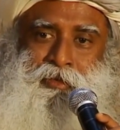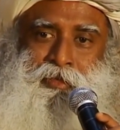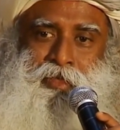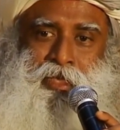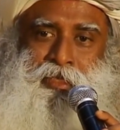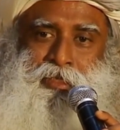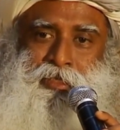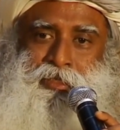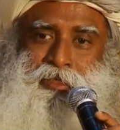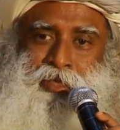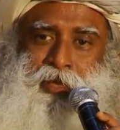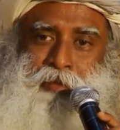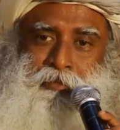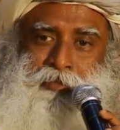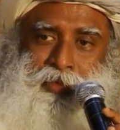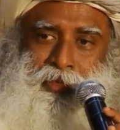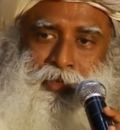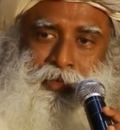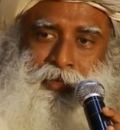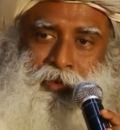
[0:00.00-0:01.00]
than
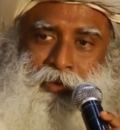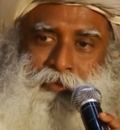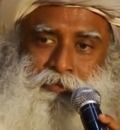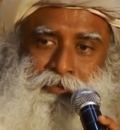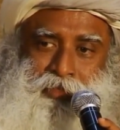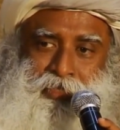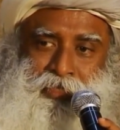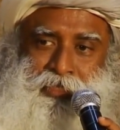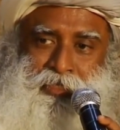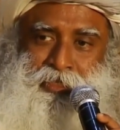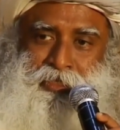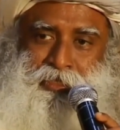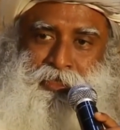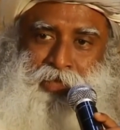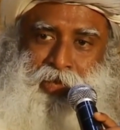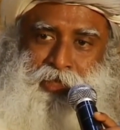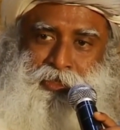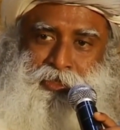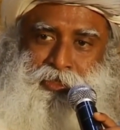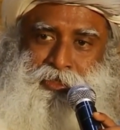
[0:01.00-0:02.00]
something of this
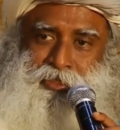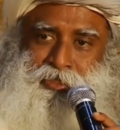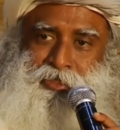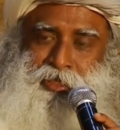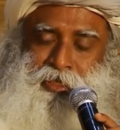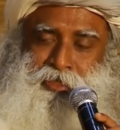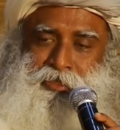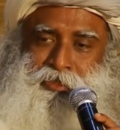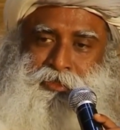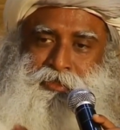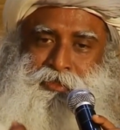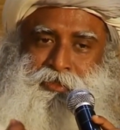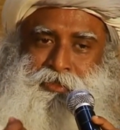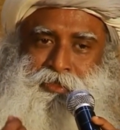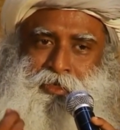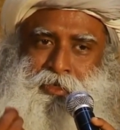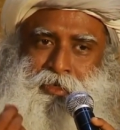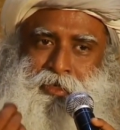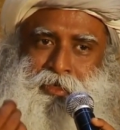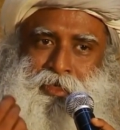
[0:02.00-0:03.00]
intelligence, that is,
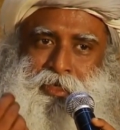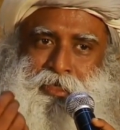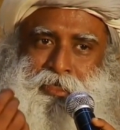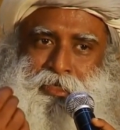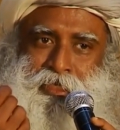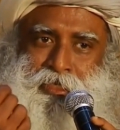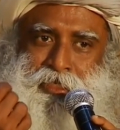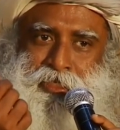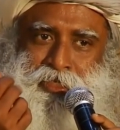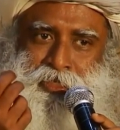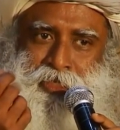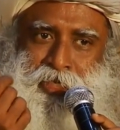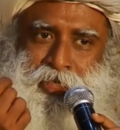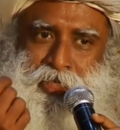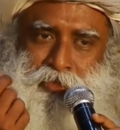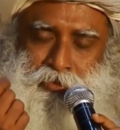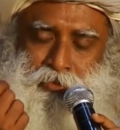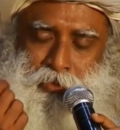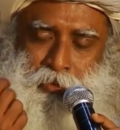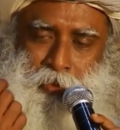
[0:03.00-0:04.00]
it can
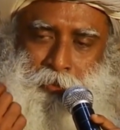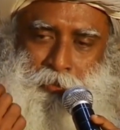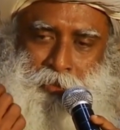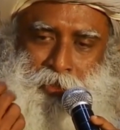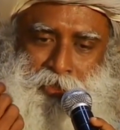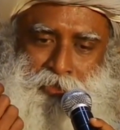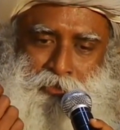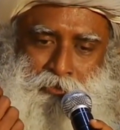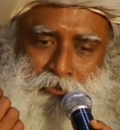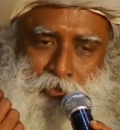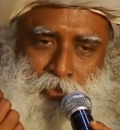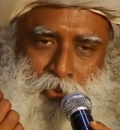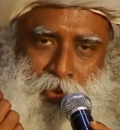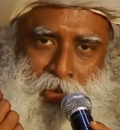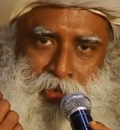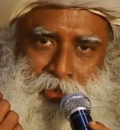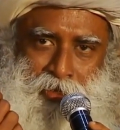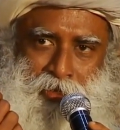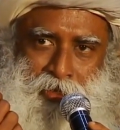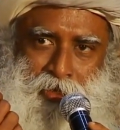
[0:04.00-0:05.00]
transform a piece of
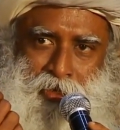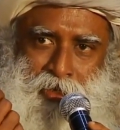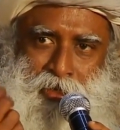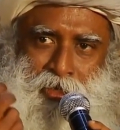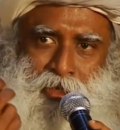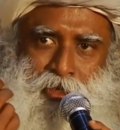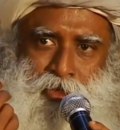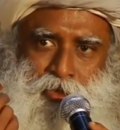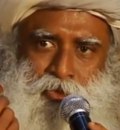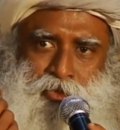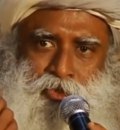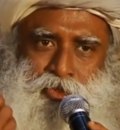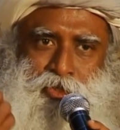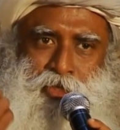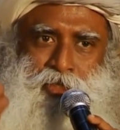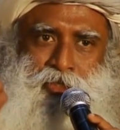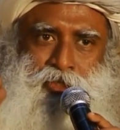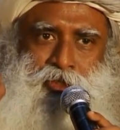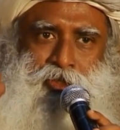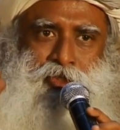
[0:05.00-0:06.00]
bread into
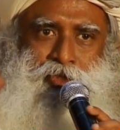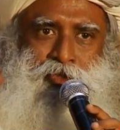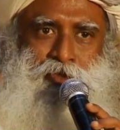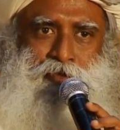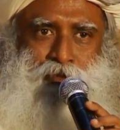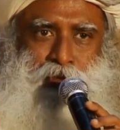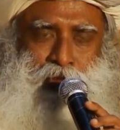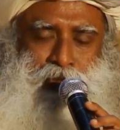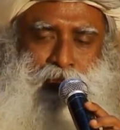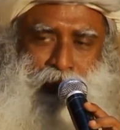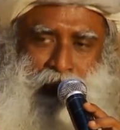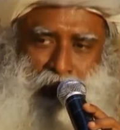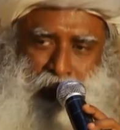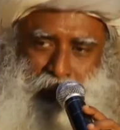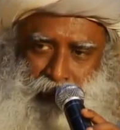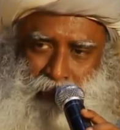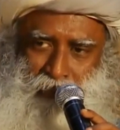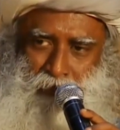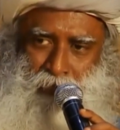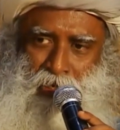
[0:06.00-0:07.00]
such a
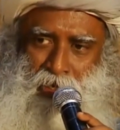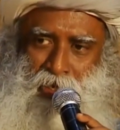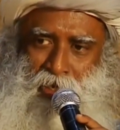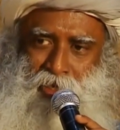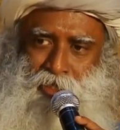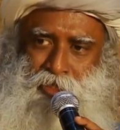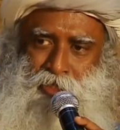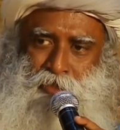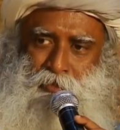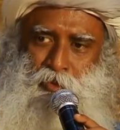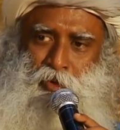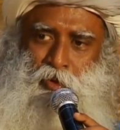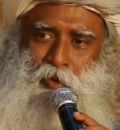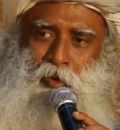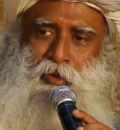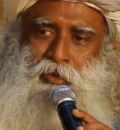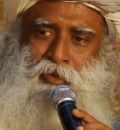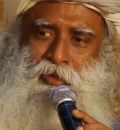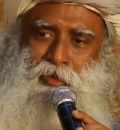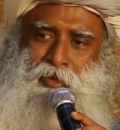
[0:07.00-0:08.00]
sophisticated mechanism
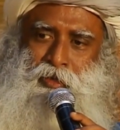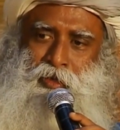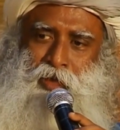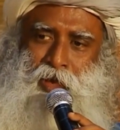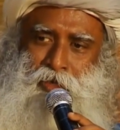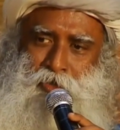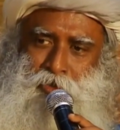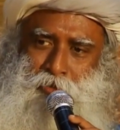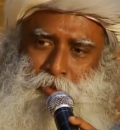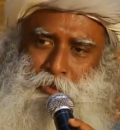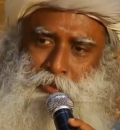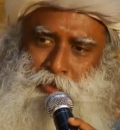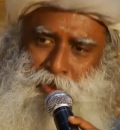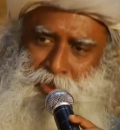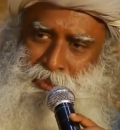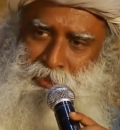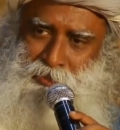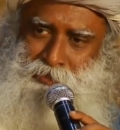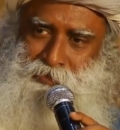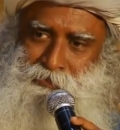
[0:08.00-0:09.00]
called a human
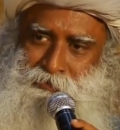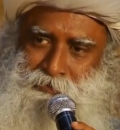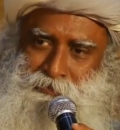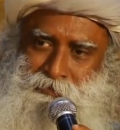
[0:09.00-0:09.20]
being.